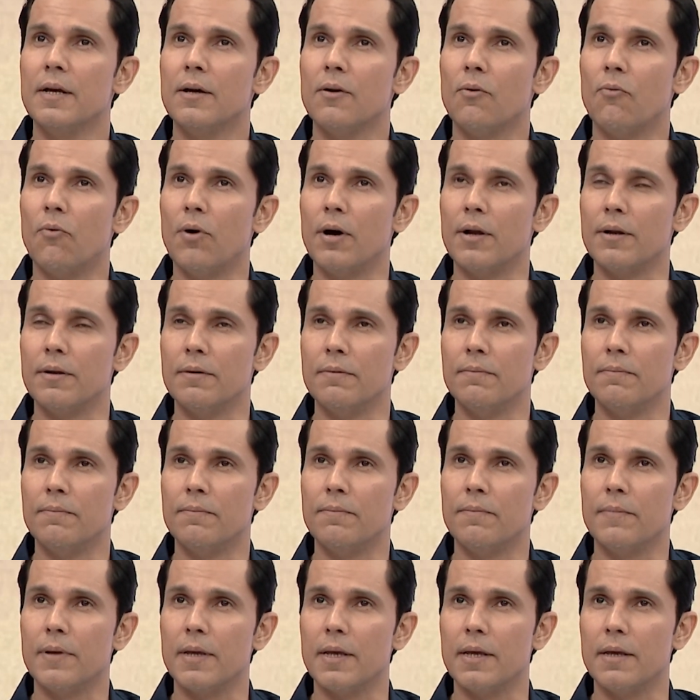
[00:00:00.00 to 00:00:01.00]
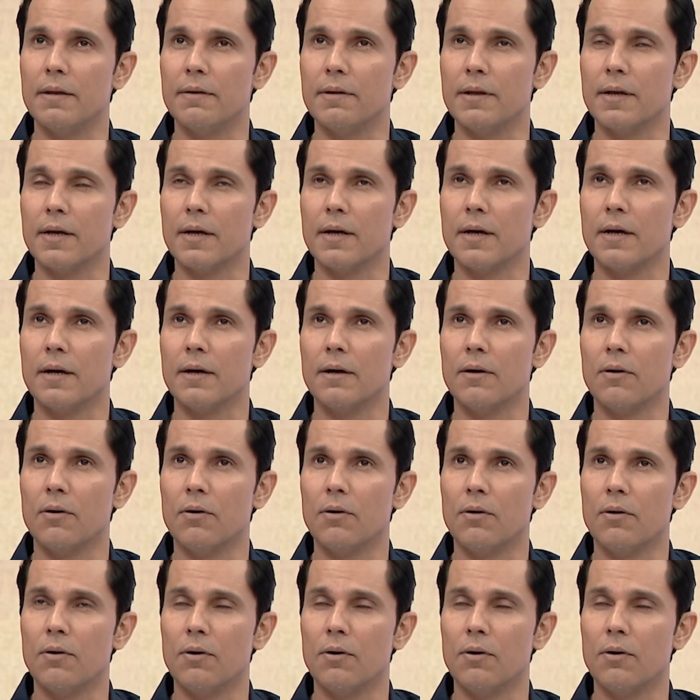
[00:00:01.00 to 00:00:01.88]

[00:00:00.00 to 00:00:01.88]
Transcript: one area or,